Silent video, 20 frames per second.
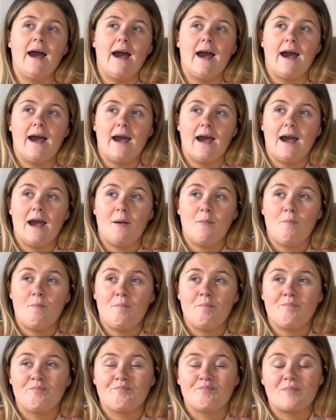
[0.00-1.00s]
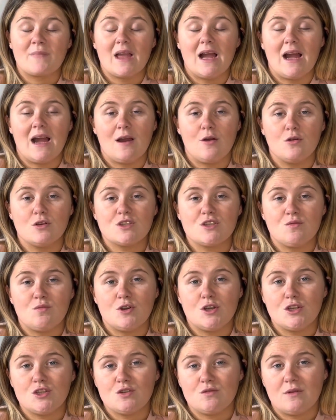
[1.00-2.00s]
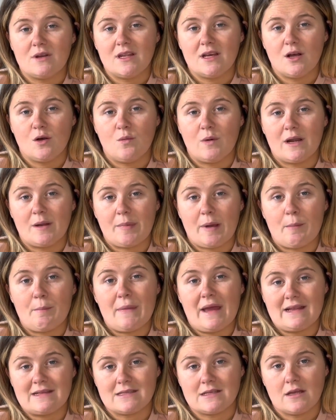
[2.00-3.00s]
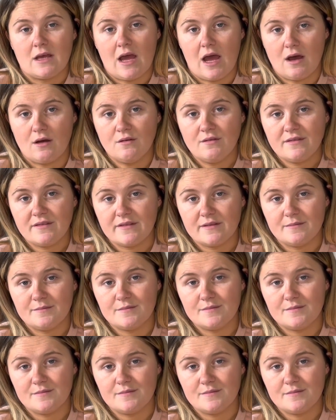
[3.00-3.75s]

I also want to do a little one about mental health,